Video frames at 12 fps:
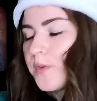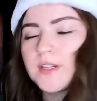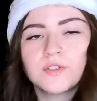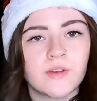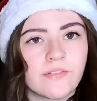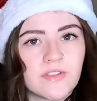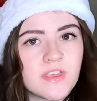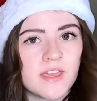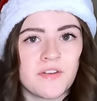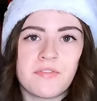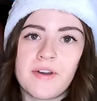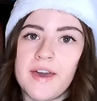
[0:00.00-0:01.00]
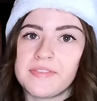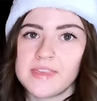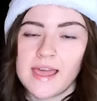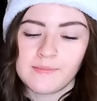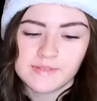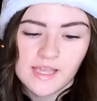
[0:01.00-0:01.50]
read you everything that
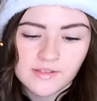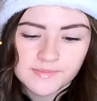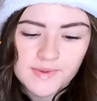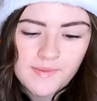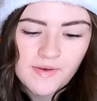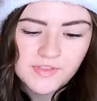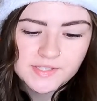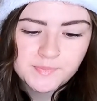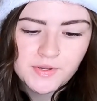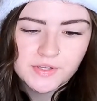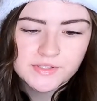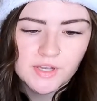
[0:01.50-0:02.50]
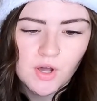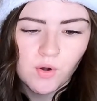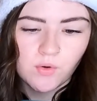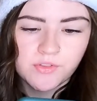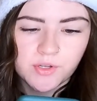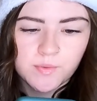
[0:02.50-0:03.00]
the app tells me about this book.
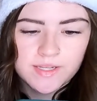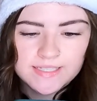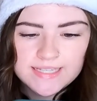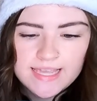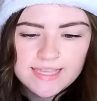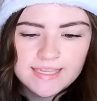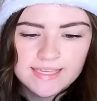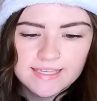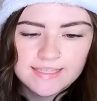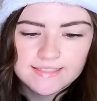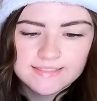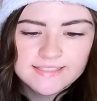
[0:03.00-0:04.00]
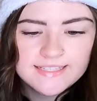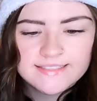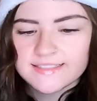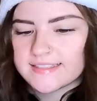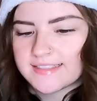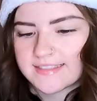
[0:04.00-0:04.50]
So the quick take is,
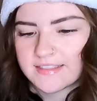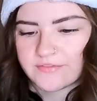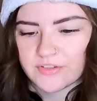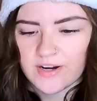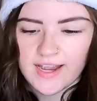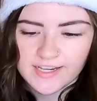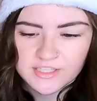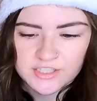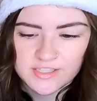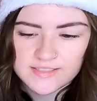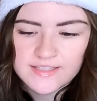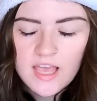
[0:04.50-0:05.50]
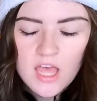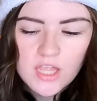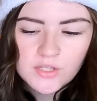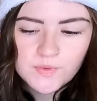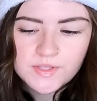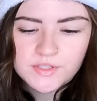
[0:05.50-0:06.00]
'tis the season for hijinks.
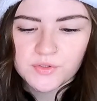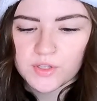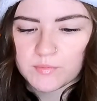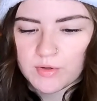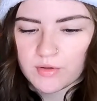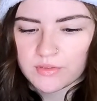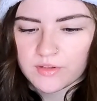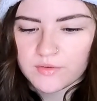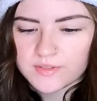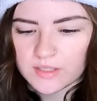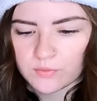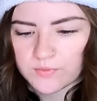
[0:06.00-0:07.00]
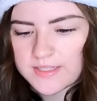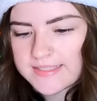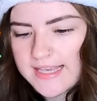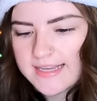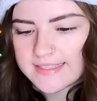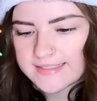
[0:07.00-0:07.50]
Twins who could both use a
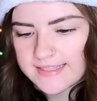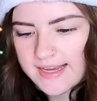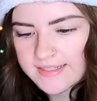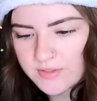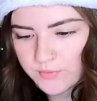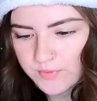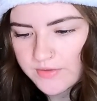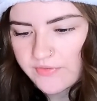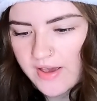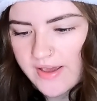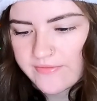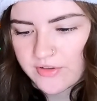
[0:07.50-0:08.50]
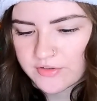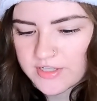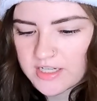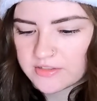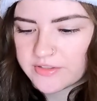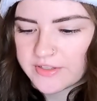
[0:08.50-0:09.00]
reset decide to revive their
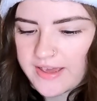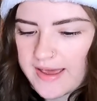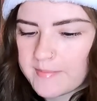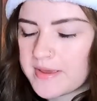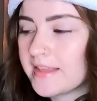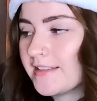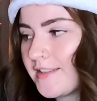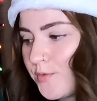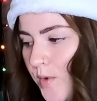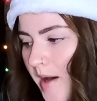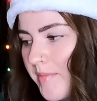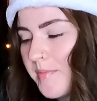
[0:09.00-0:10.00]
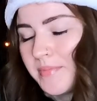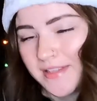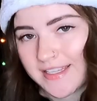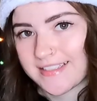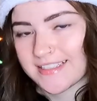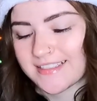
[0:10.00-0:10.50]
childhood habit and swap
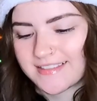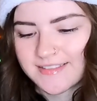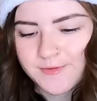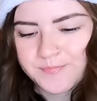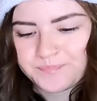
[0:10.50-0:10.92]
places.